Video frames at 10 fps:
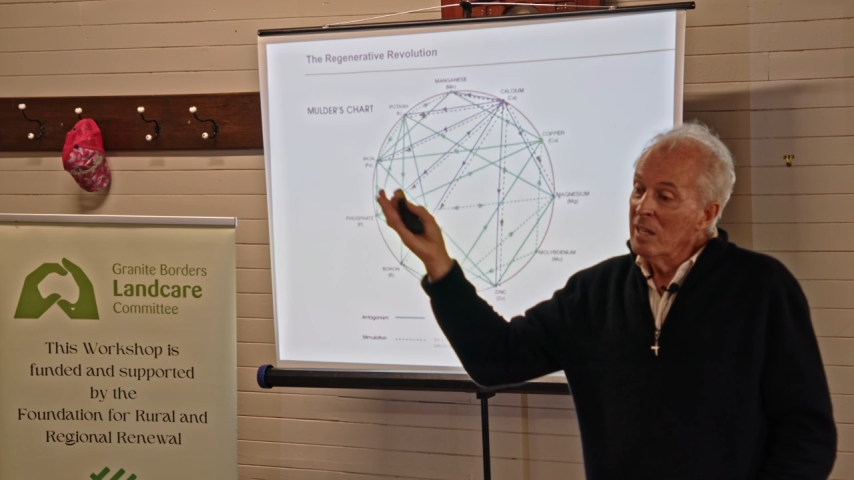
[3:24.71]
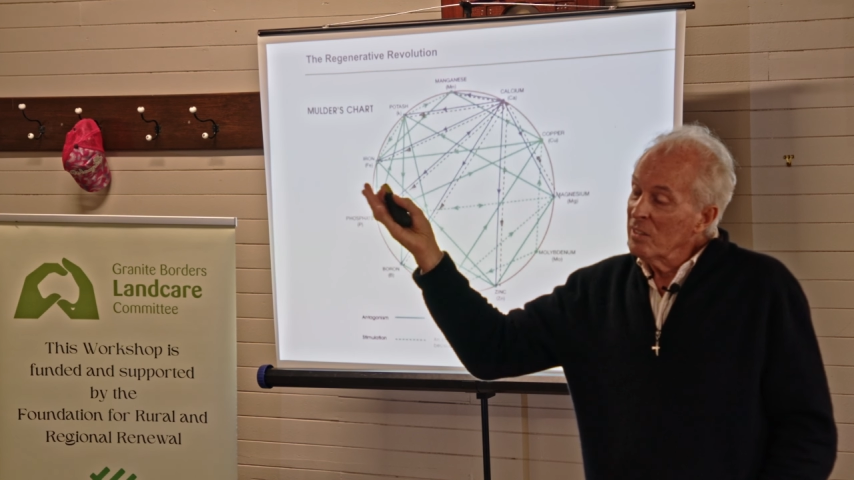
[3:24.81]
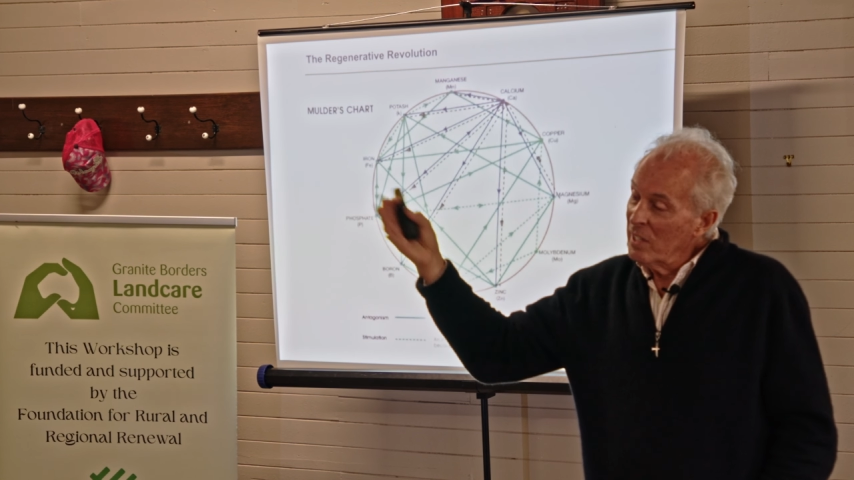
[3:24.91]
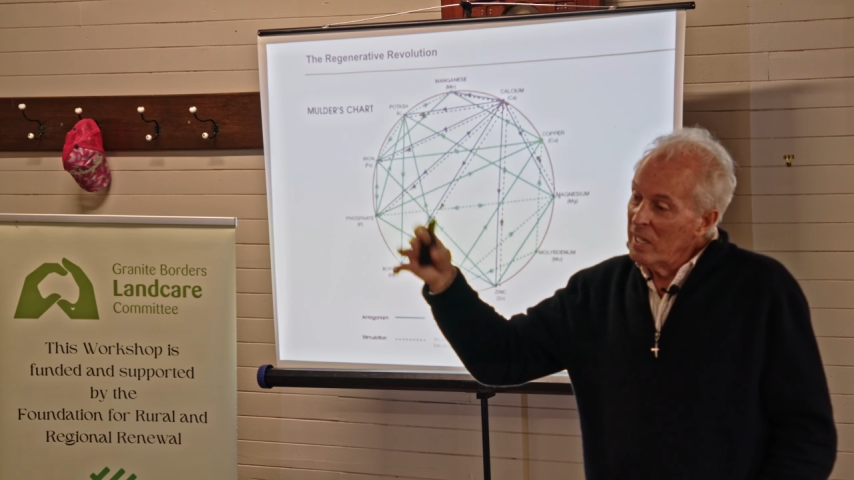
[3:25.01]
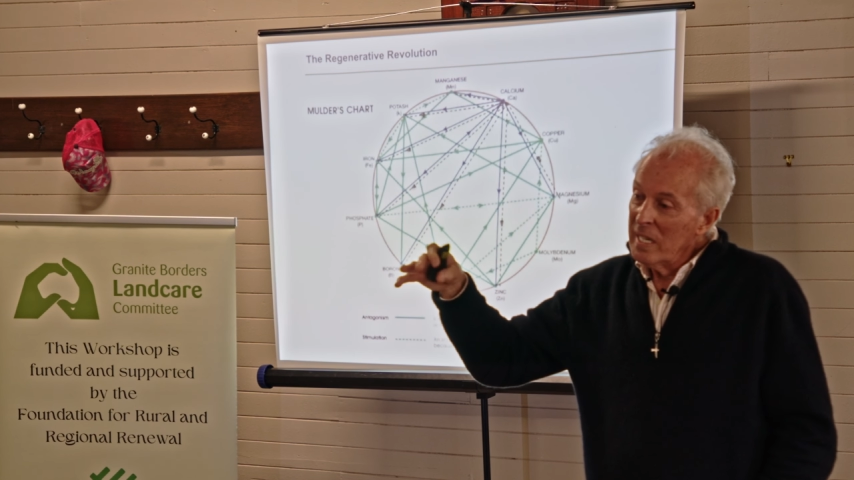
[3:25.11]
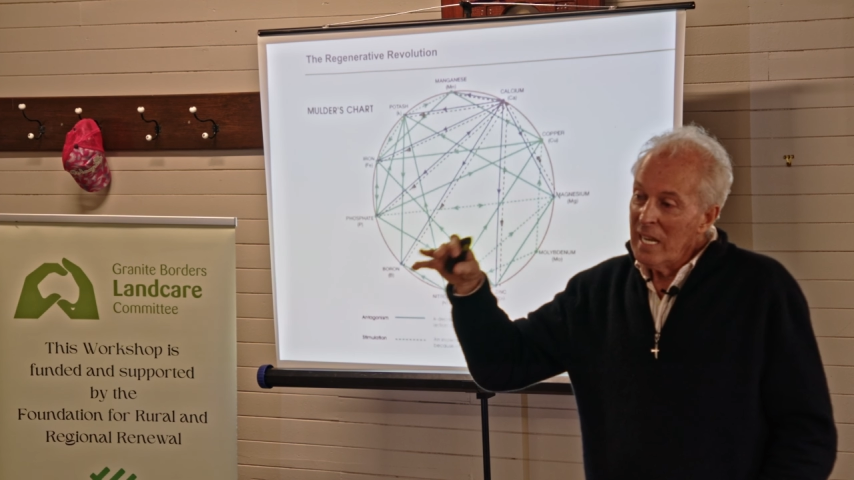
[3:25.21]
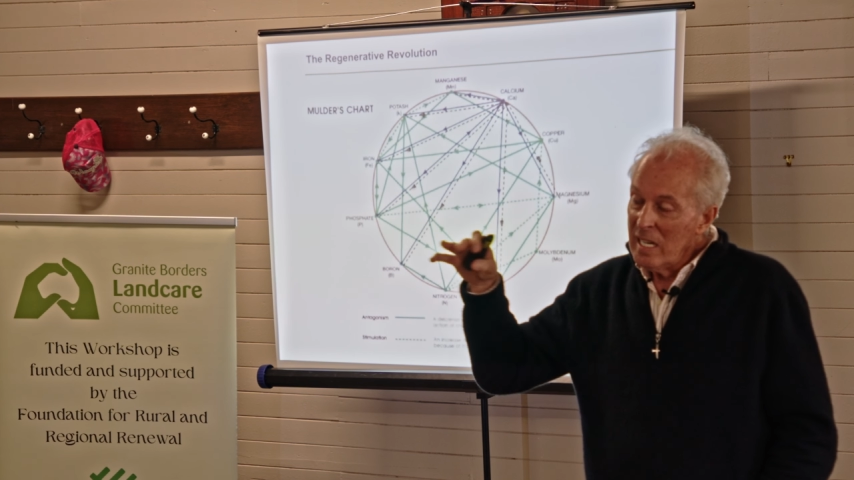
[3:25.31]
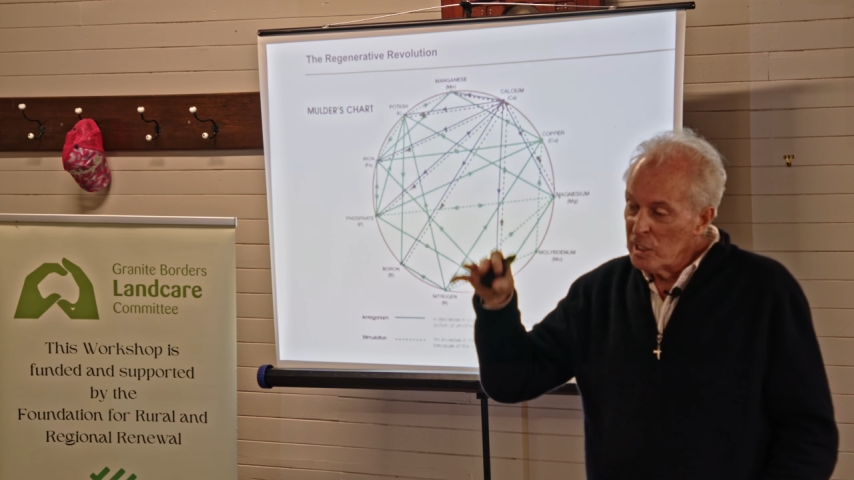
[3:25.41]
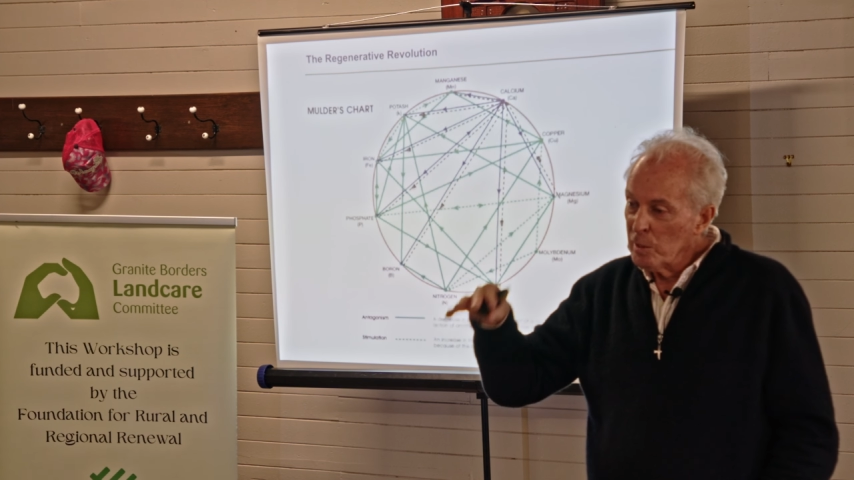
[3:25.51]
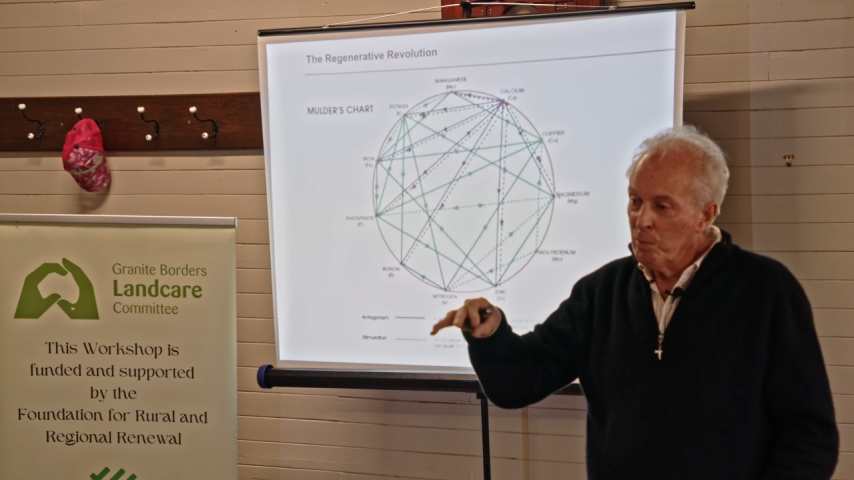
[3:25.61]
so you
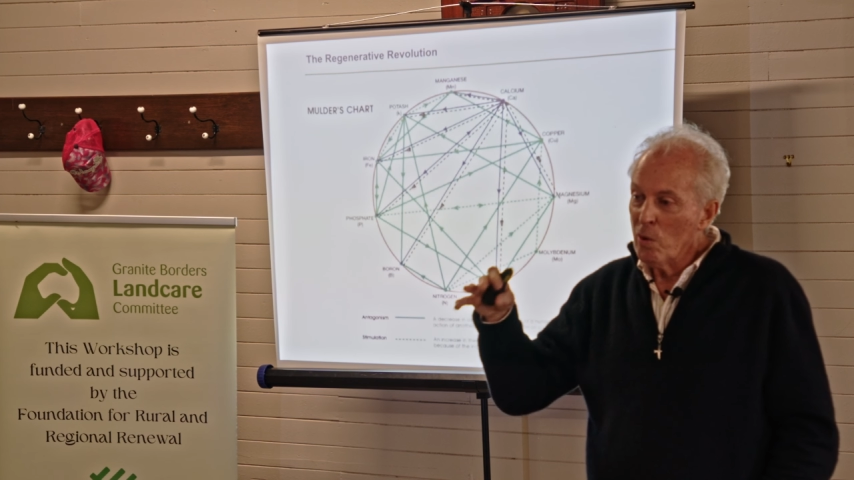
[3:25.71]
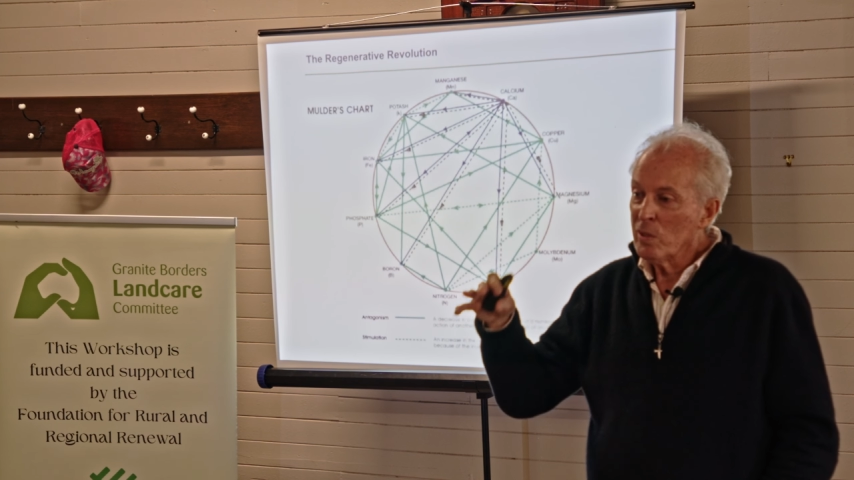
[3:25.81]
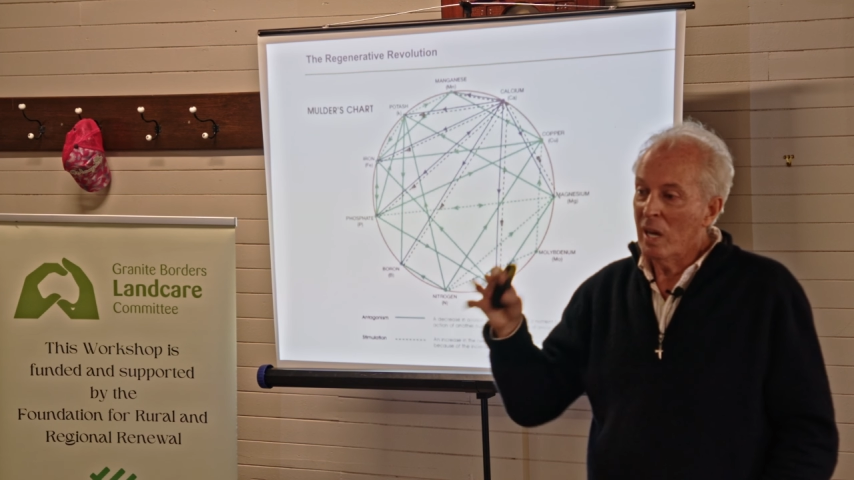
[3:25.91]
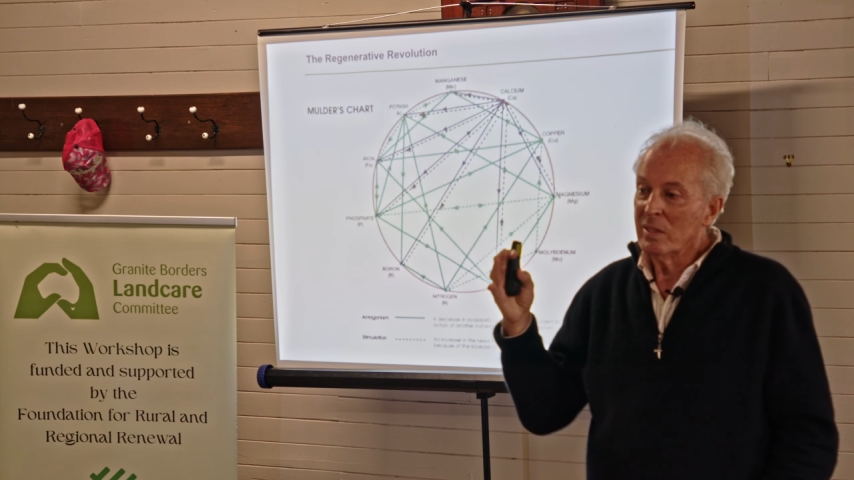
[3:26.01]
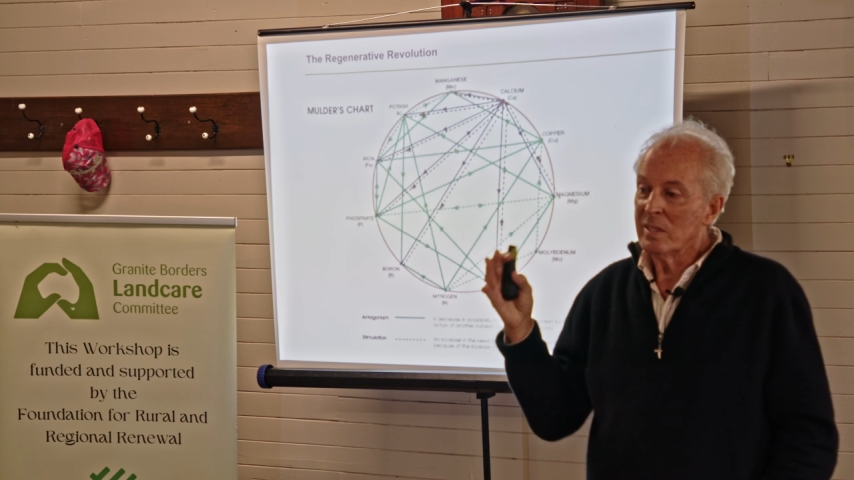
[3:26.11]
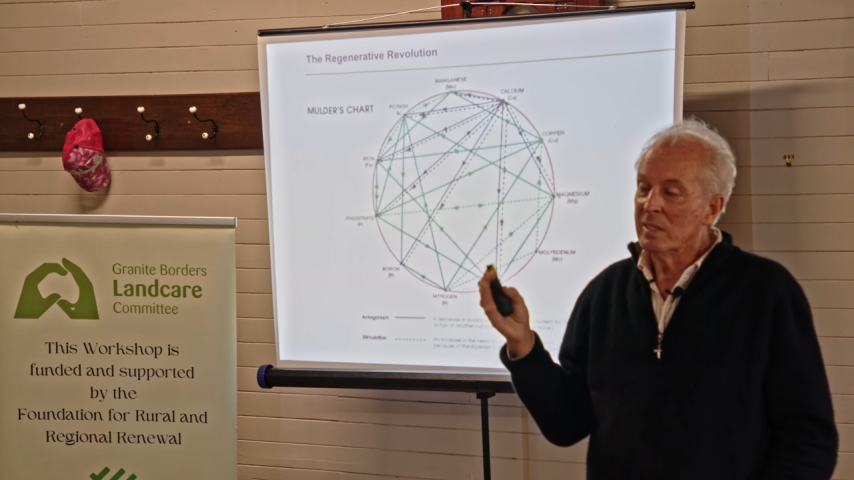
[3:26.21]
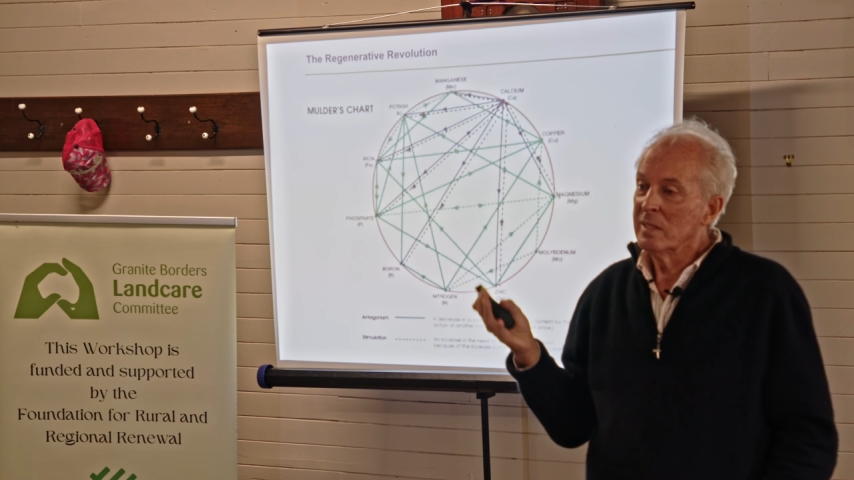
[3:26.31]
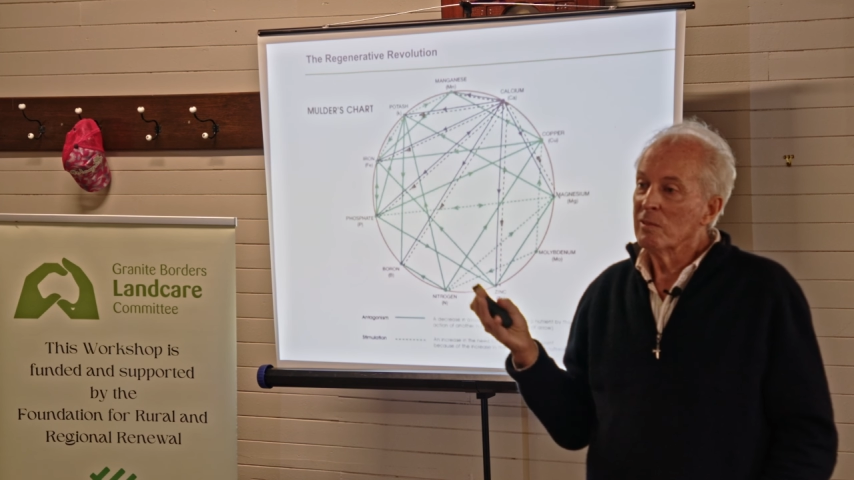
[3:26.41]
need small doses